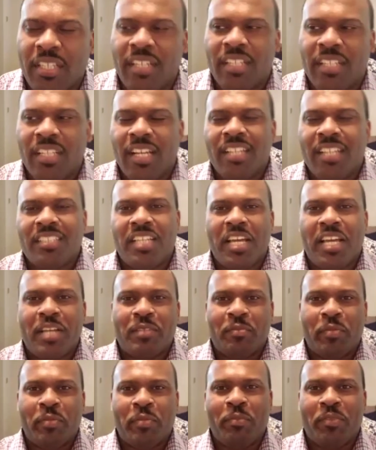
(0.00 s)
a lot of
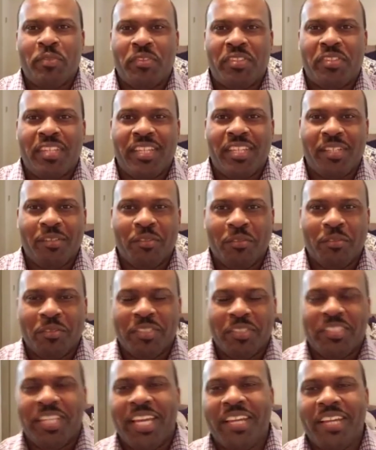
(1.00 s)
times people think on
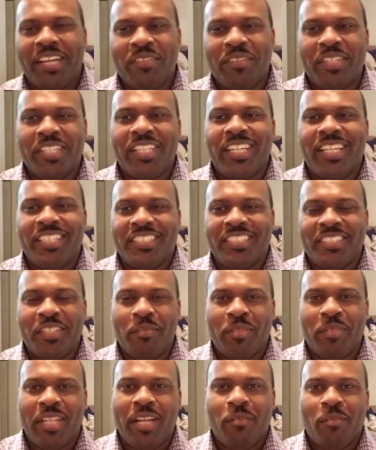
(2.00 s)
the day of the election, they
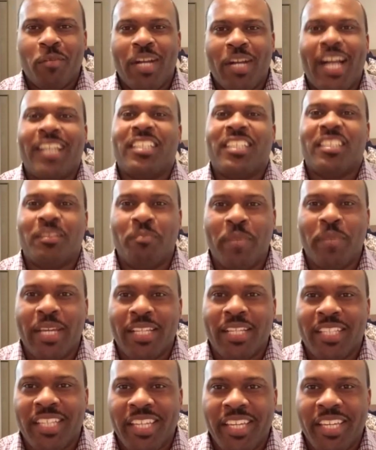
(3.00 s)
be like, well, I just
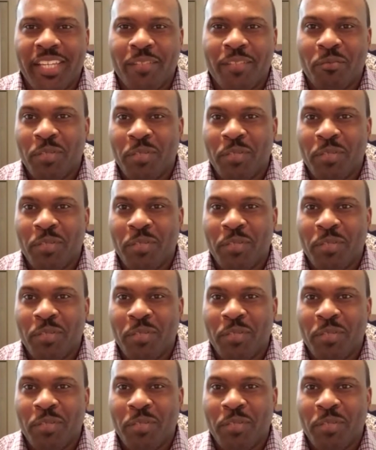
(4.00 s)
mail it in.